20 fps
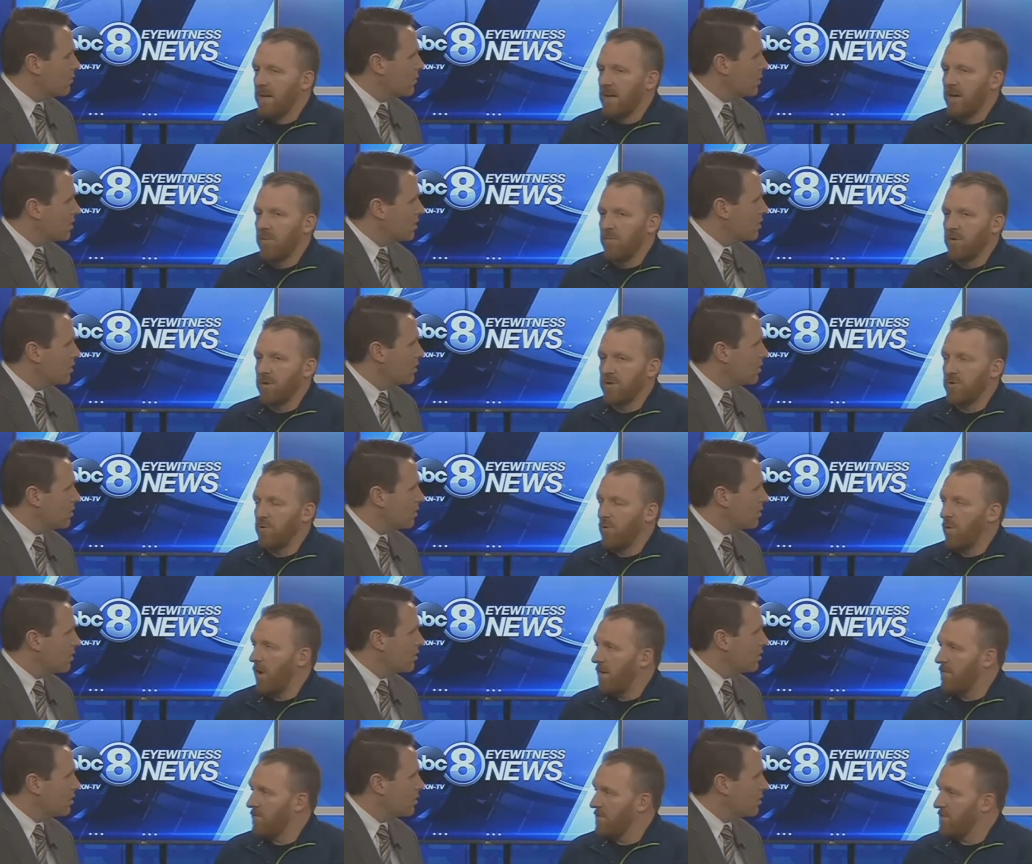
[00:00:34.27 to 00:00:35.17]
Speaker 1: Um, we do
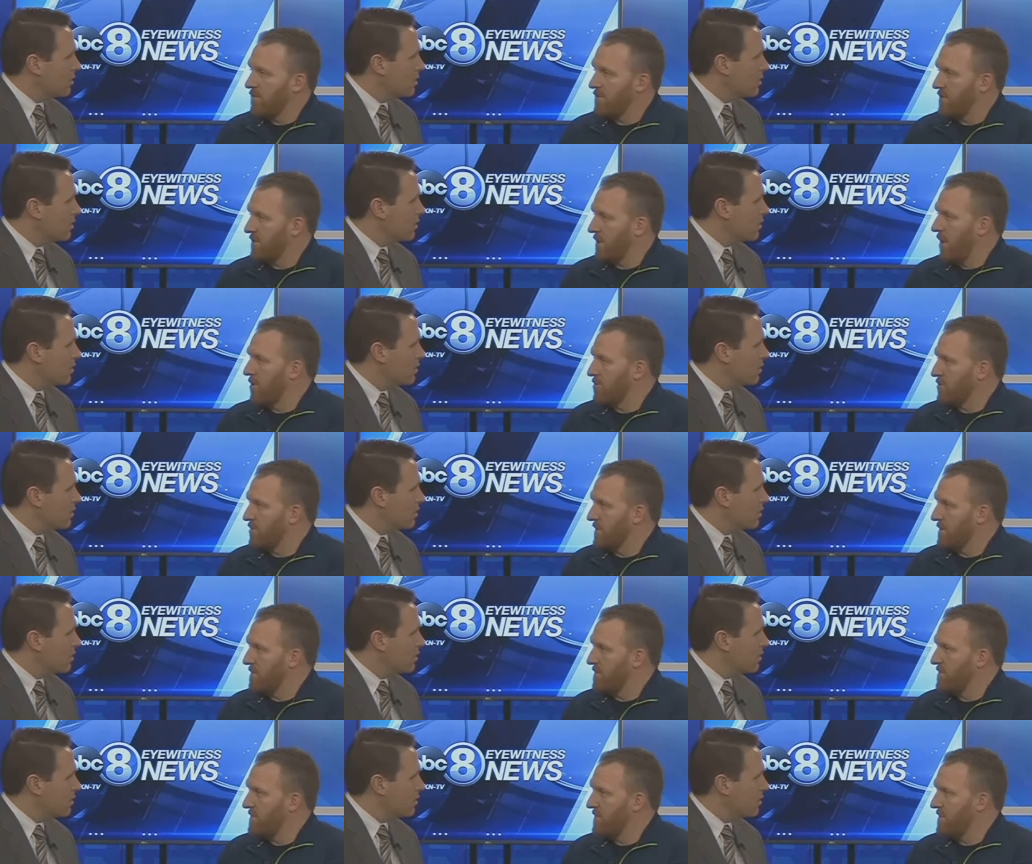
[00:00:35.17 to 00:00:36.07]
offer
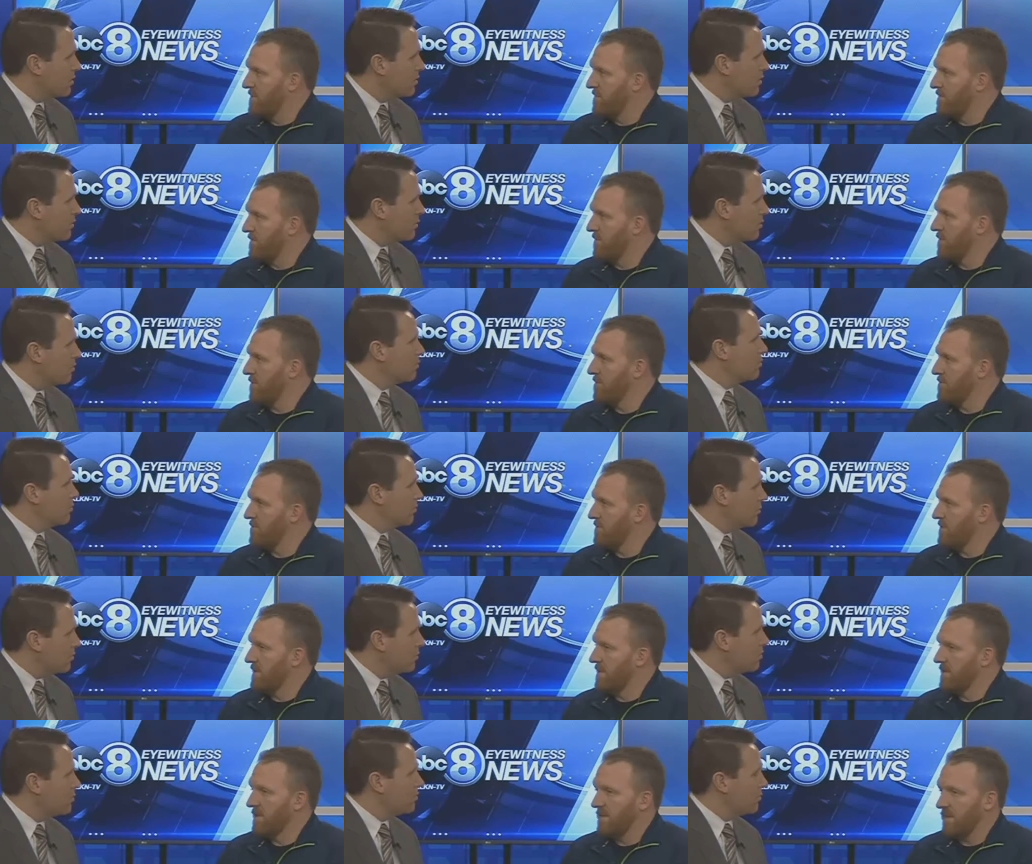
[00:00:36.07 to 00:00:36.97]
scholarships for those
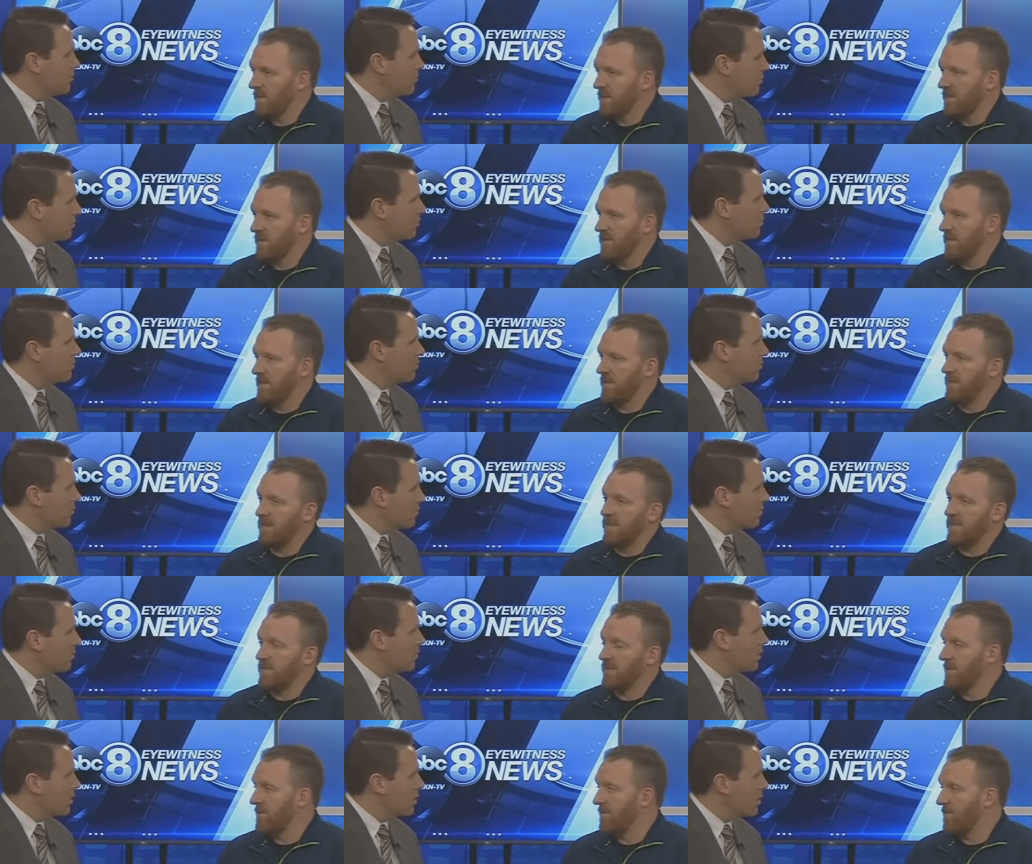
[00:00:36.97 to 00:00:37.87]
that think that it
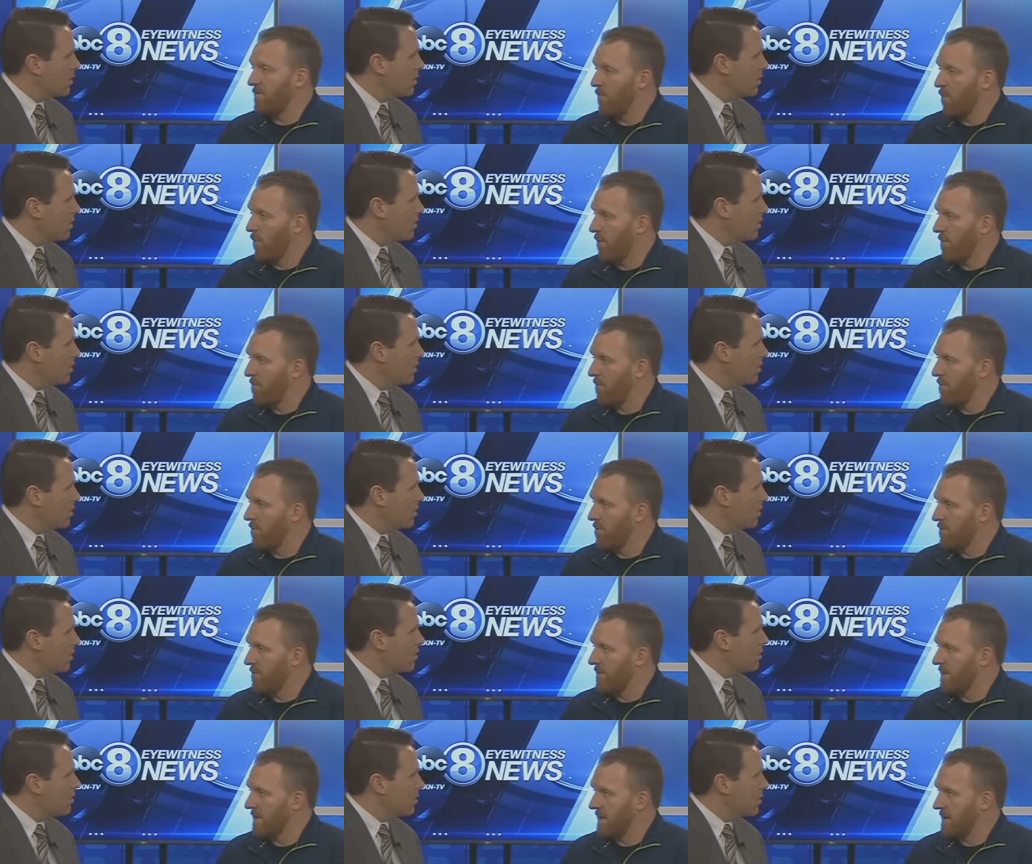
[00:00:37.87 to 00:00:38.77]
isn't affordable
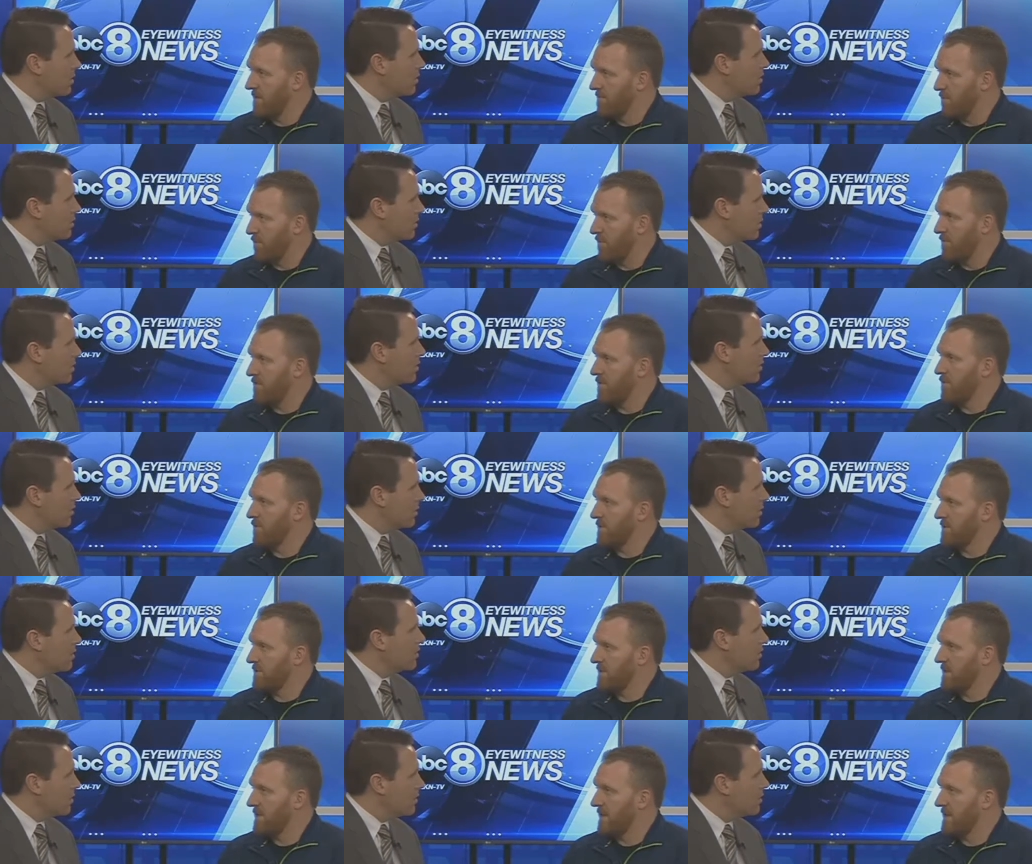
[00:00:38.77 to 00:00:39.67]
or that can prove to
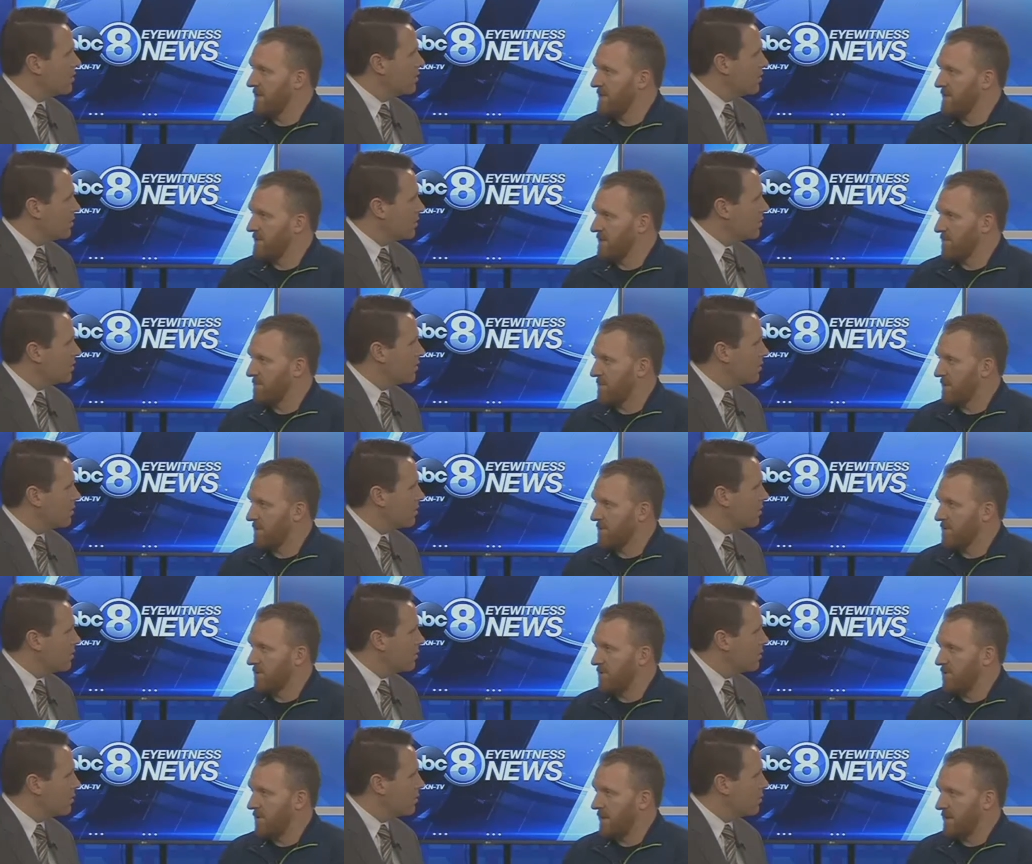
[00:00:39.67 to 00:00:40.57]
us that they need something a
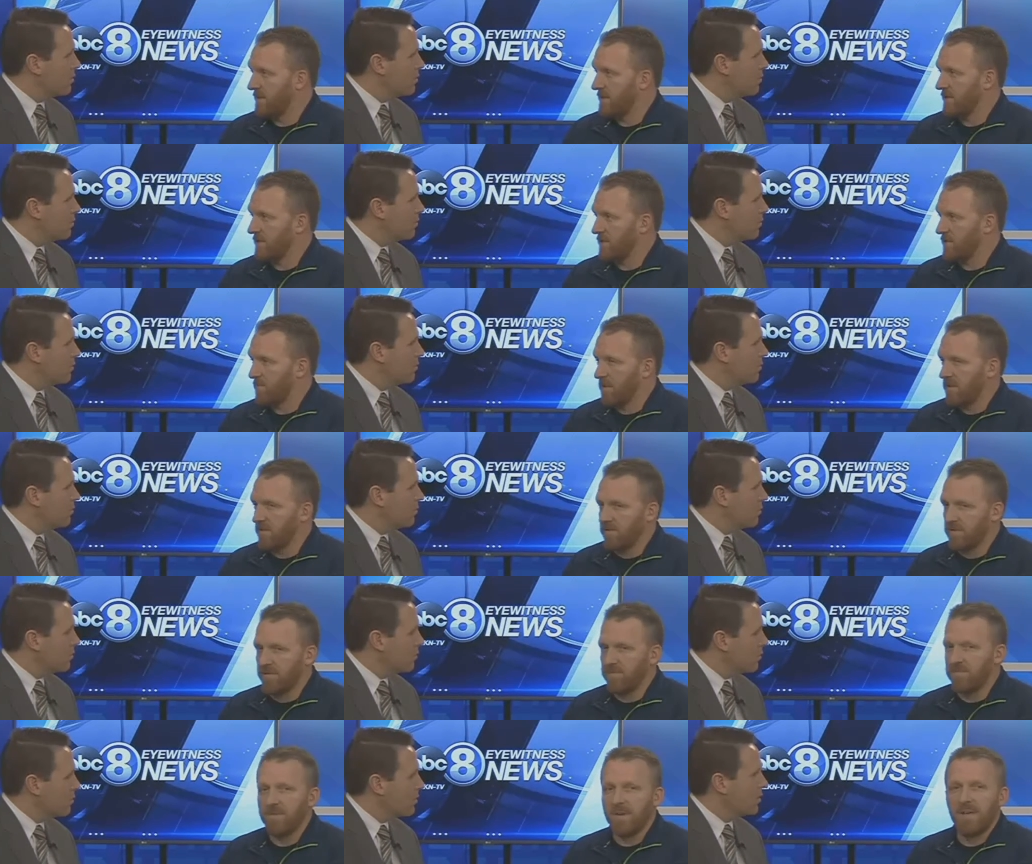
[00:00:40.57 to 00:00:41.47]
little less
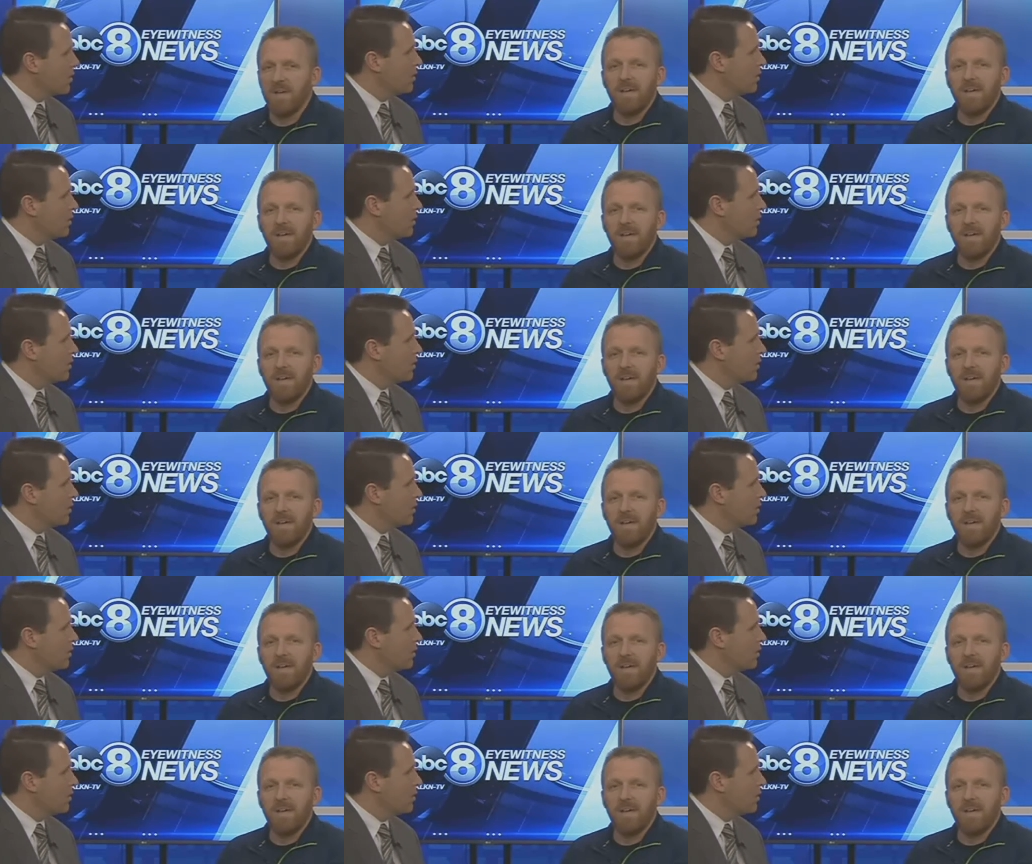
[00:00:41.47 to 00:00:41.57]
expensive.